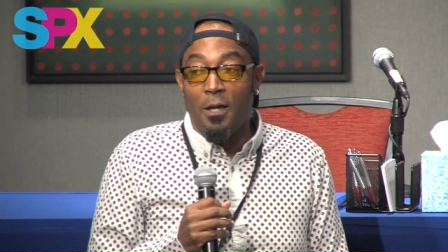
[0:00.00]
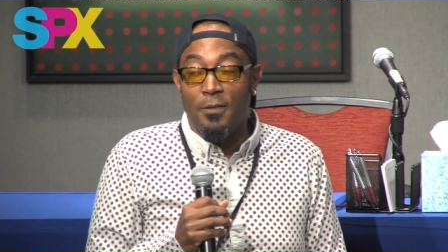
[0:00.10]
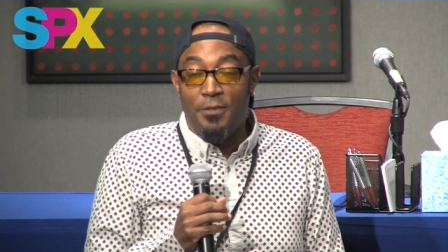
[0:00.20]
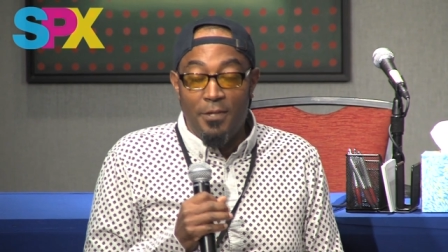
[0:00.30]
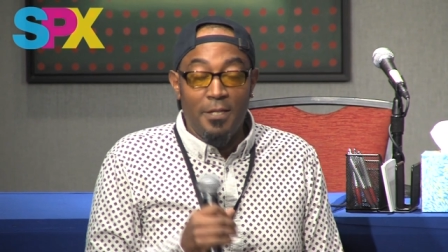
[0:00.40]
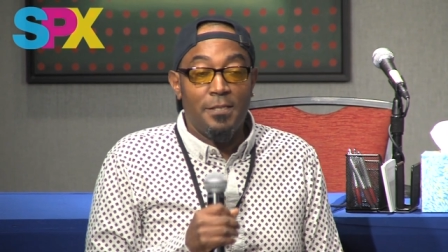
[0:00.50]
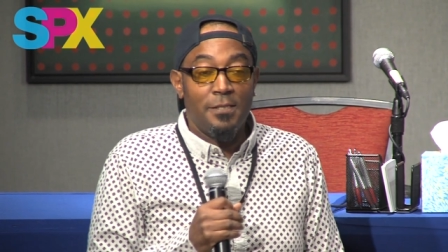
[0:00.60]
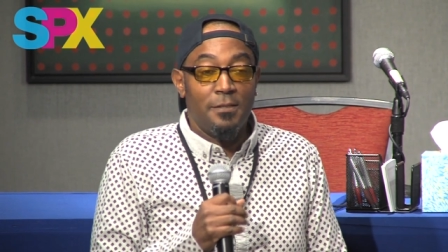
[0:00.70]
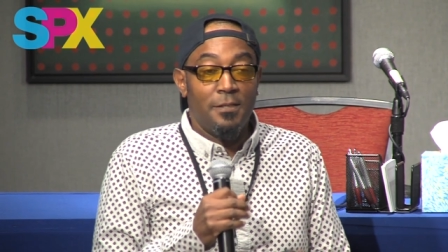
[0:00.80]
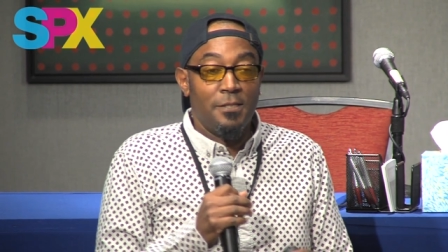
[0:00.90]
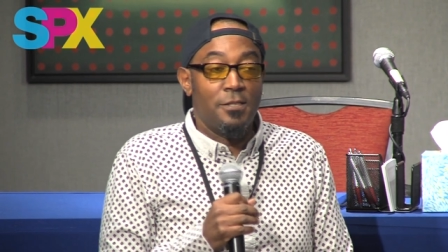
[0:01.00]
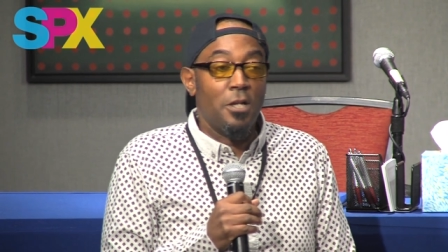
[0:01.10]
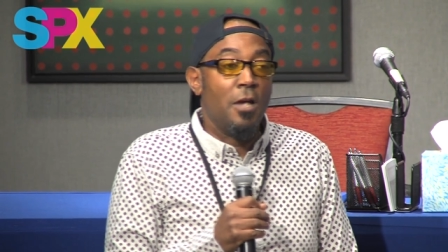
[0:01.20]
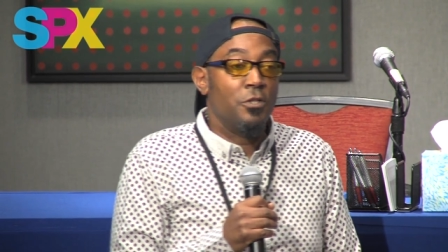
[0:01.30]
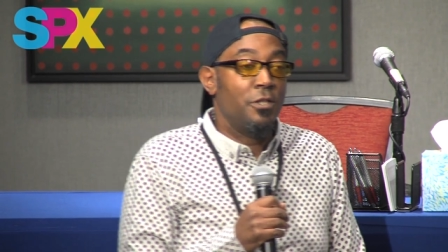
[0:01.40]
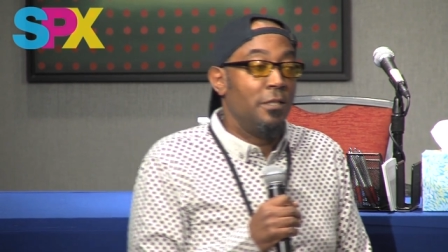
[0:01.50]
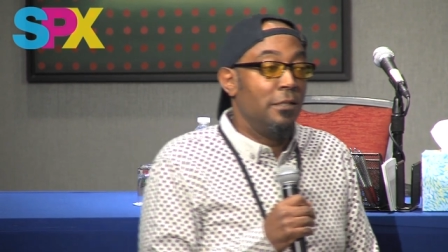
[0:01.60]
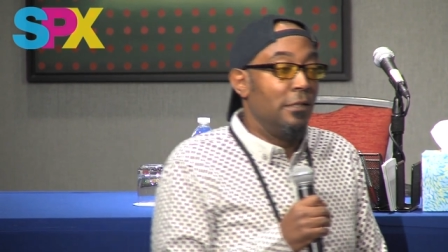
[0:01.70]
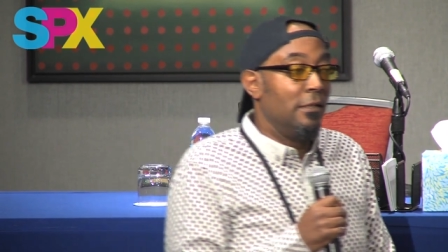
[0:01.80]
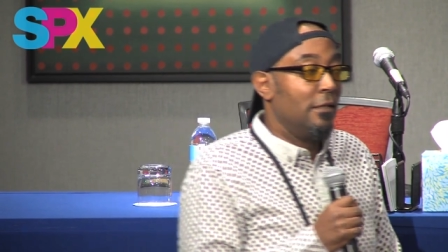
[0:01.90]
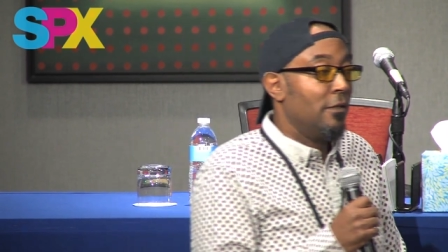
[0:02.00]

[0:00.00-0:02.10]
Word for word: this discussion,